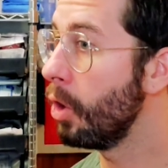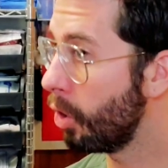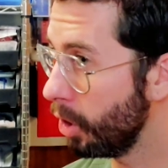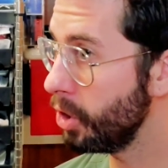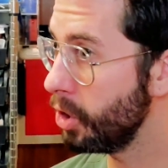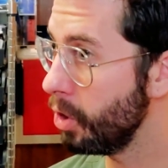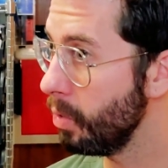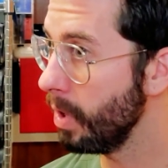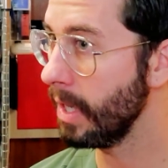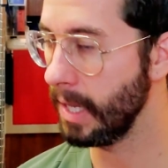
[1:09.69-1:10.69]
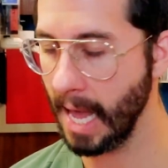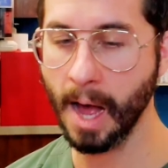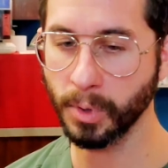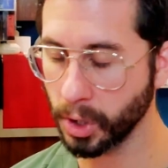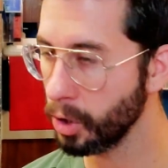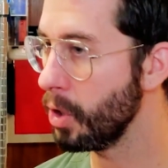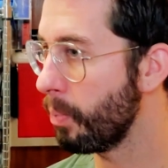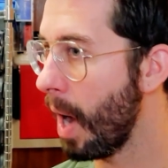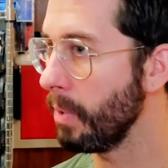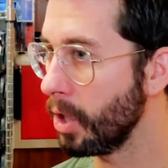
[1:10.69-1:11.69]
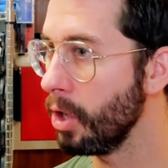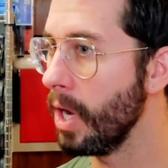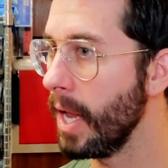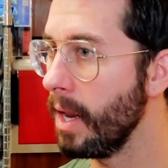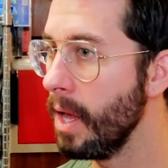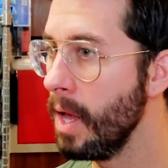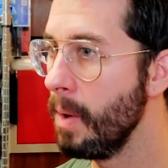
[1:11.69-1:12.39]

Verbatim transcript: Could you? Yeah, I'm sure you probably could,